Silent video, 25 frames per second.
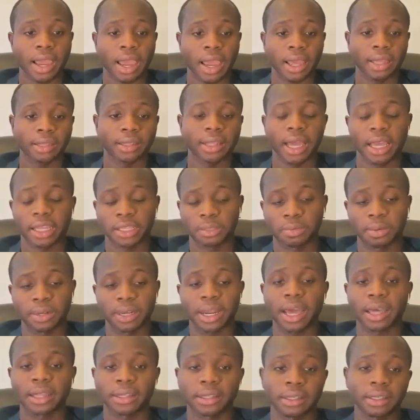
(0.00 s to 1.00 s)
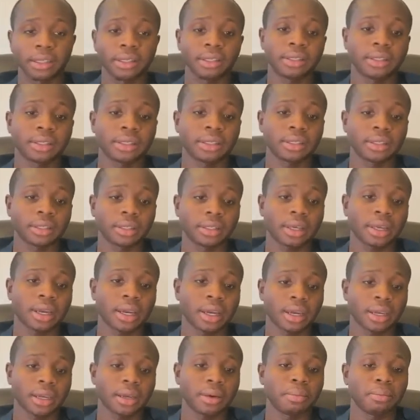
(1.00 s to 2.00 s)
And last but not least,
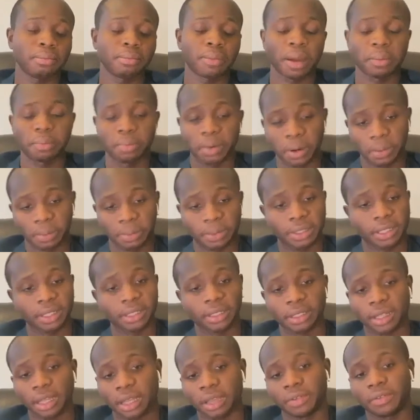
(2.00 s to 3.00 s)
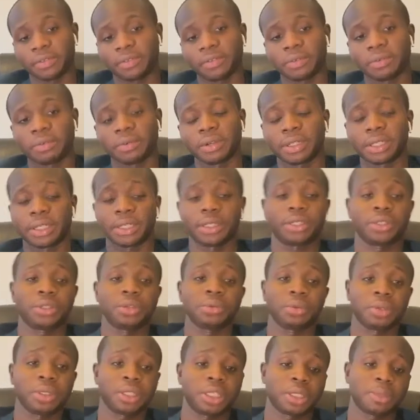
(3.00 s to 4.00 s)
my purpose in life, which is
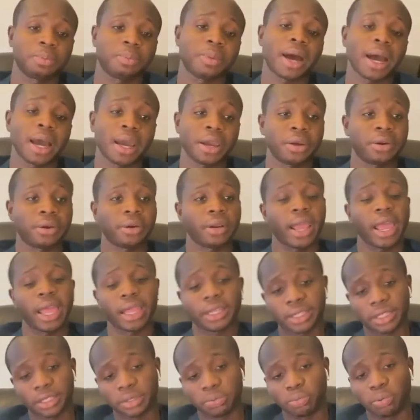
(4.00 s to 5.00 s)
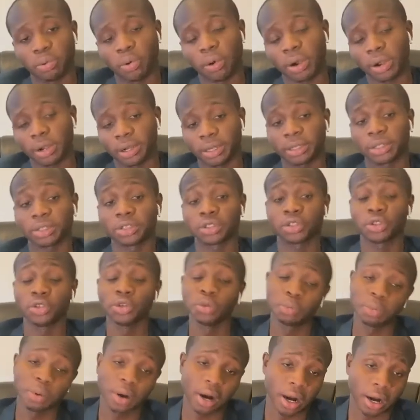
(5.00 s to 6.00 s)
to inspire and support the
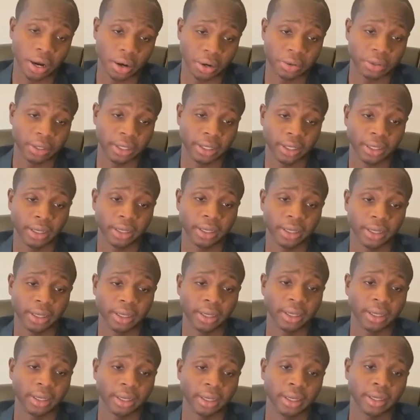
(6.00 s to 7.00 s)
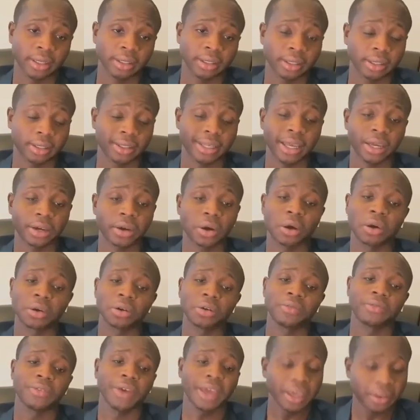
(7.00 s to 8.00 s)
super hungry to take hold
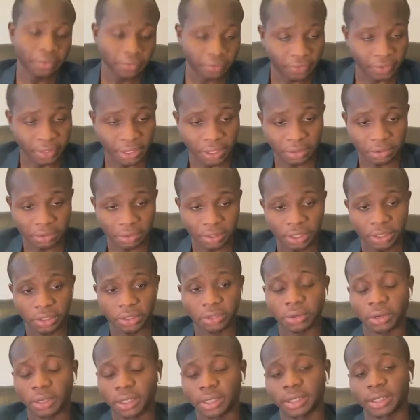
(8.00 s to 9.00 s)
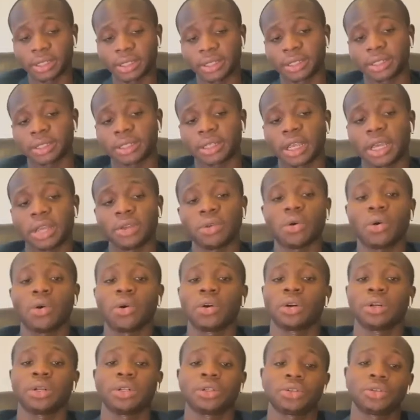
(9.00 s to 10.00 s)
of infinite resources in
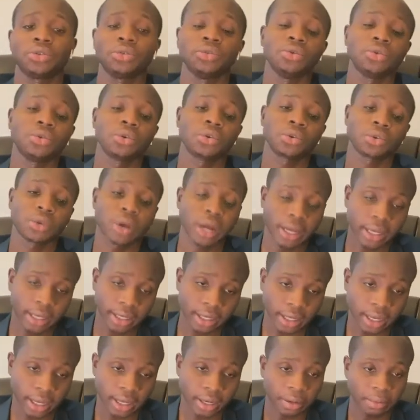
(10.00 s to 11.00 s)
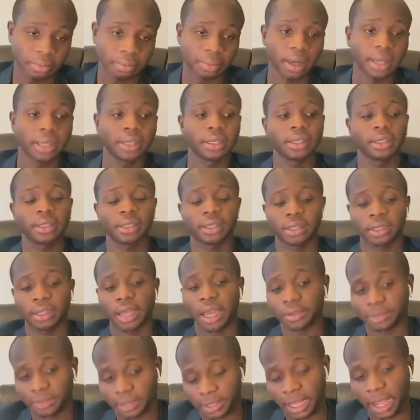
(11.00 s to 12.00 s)
order to create an abundant
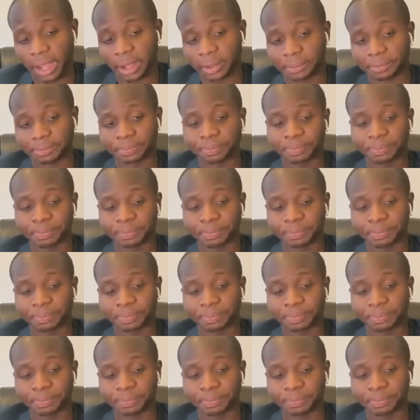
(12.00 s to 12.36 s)
lifestyle.